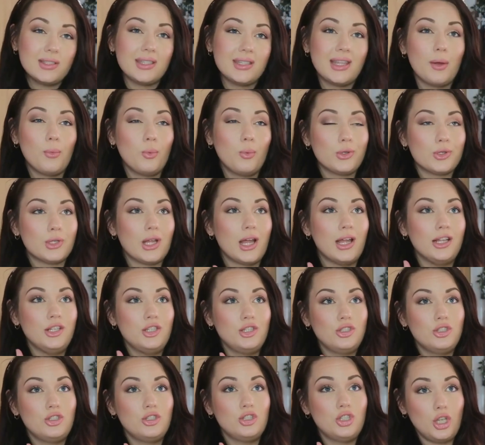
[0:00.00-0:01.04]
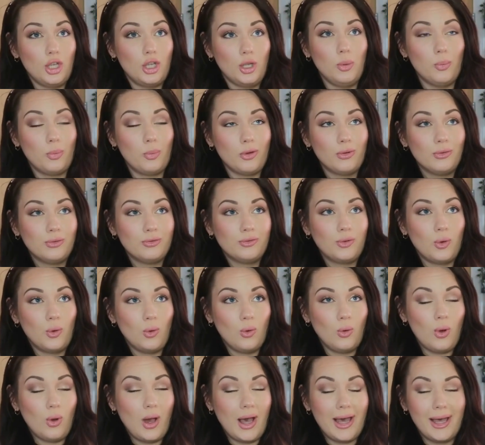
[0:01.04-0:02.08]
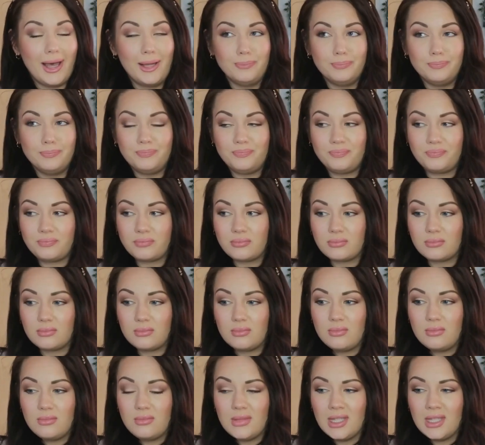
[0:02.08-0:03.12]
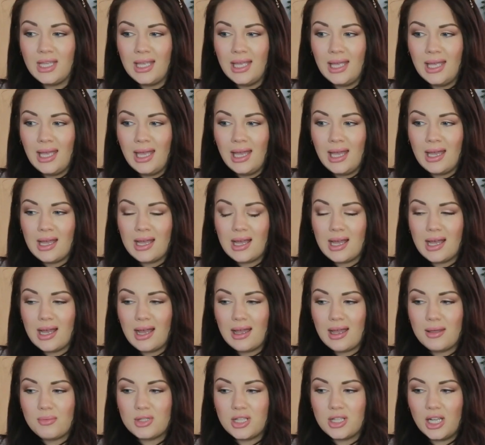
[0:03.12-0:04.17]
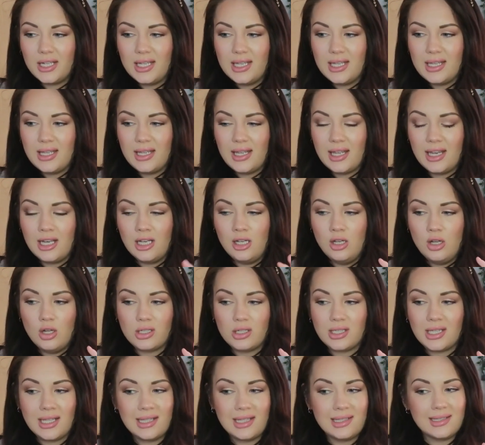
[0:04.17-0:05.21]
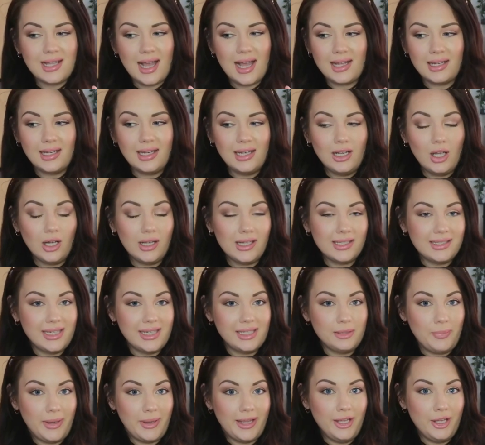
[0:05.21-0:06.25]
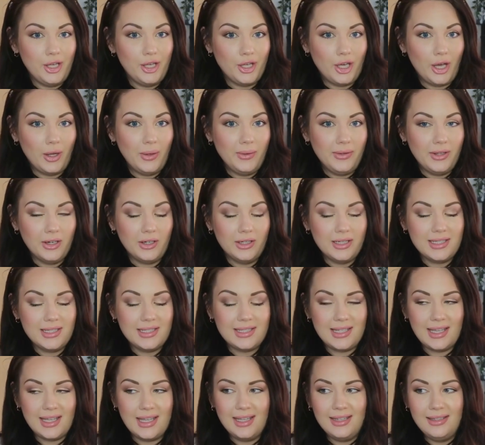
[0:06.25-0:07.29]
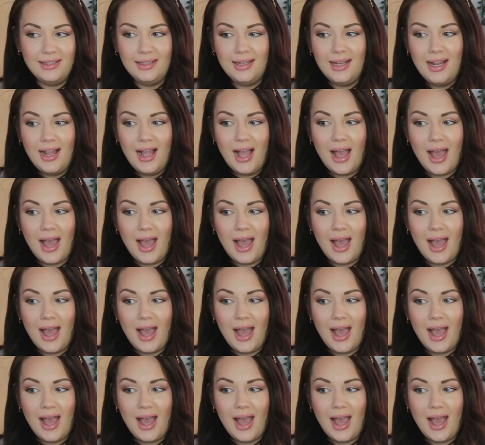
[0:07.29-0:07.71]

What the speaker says: There was a dupe for it was like it looked exactly like a Ted Baker coat that I'd seen,